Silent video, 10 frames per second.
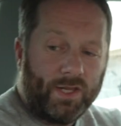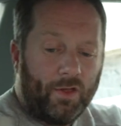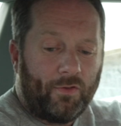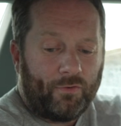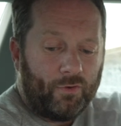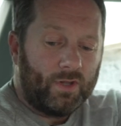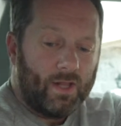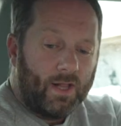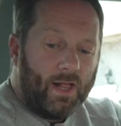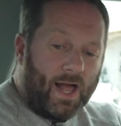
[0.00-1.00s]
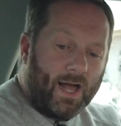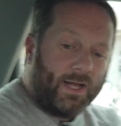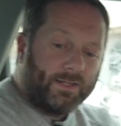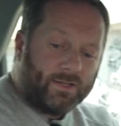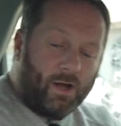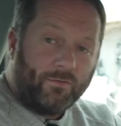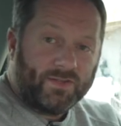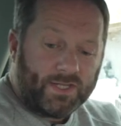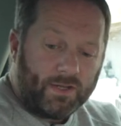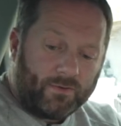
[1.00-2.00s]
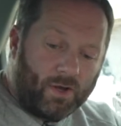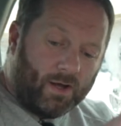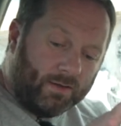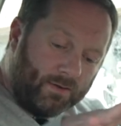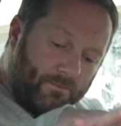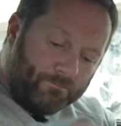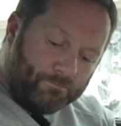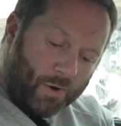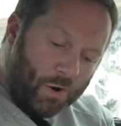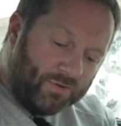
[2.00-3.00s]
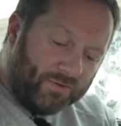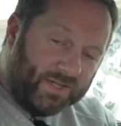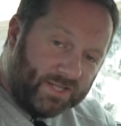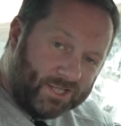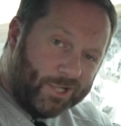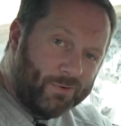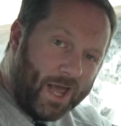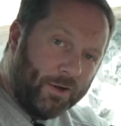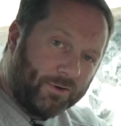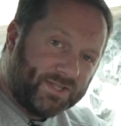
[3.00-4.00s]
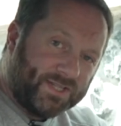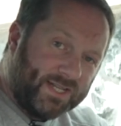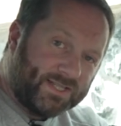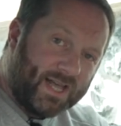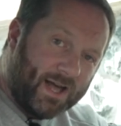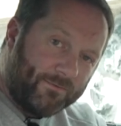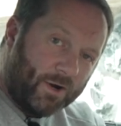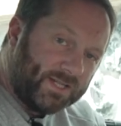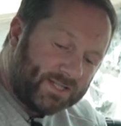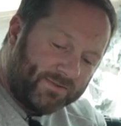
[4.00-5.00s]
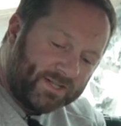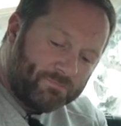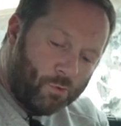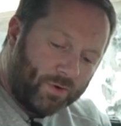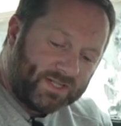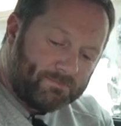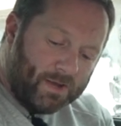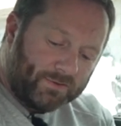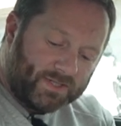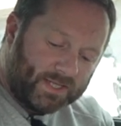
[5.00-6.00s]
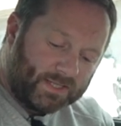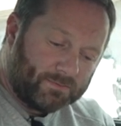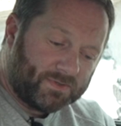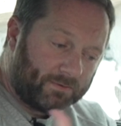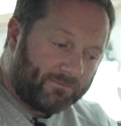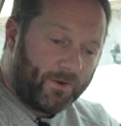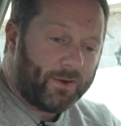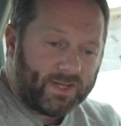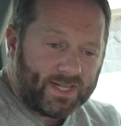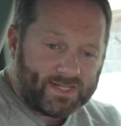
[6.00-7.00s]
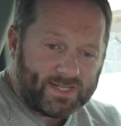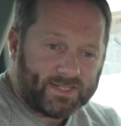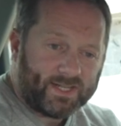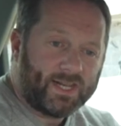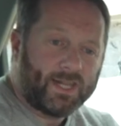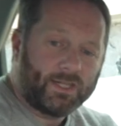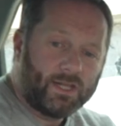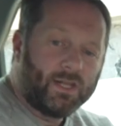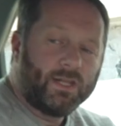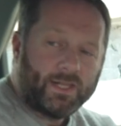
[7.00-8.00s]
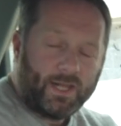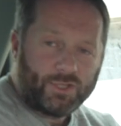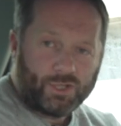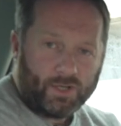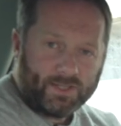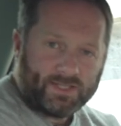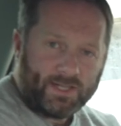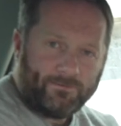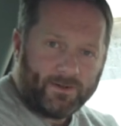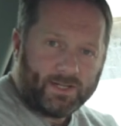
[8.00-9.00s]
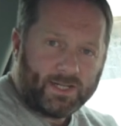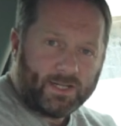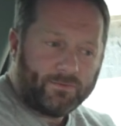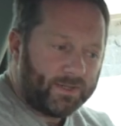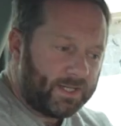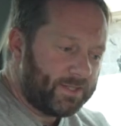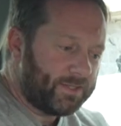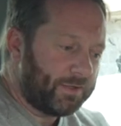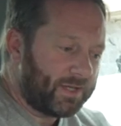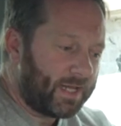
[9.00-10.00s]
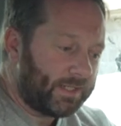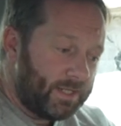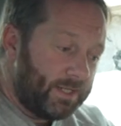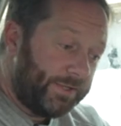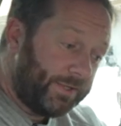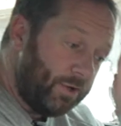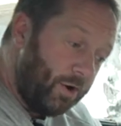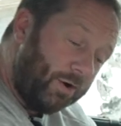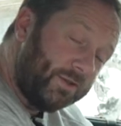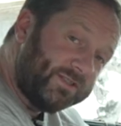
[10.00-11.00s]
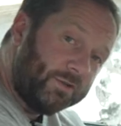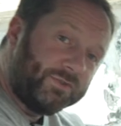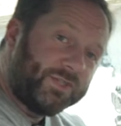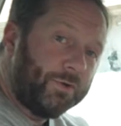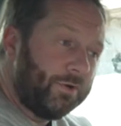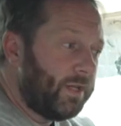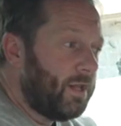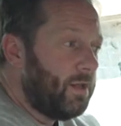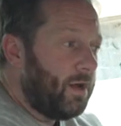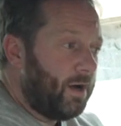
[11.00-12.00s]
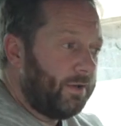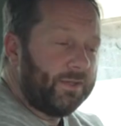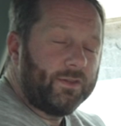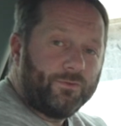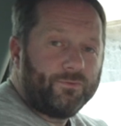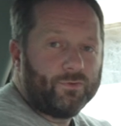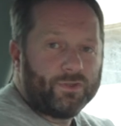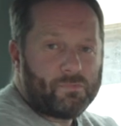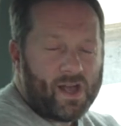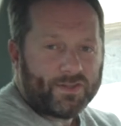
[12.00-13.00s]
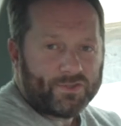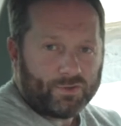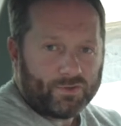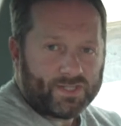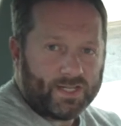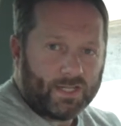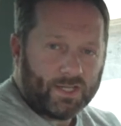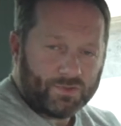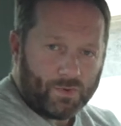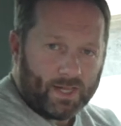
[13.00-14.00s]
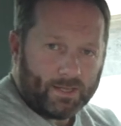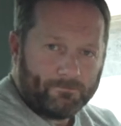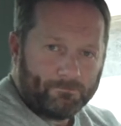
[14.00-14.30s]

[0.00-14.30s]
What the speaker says: useful. And obviously you've got both of the 2 outer seats have Isofix points mounted in them, so it's very easy to get in, get a child seat fitted in if you need to do that. You can also do it on the front passenger seat as well.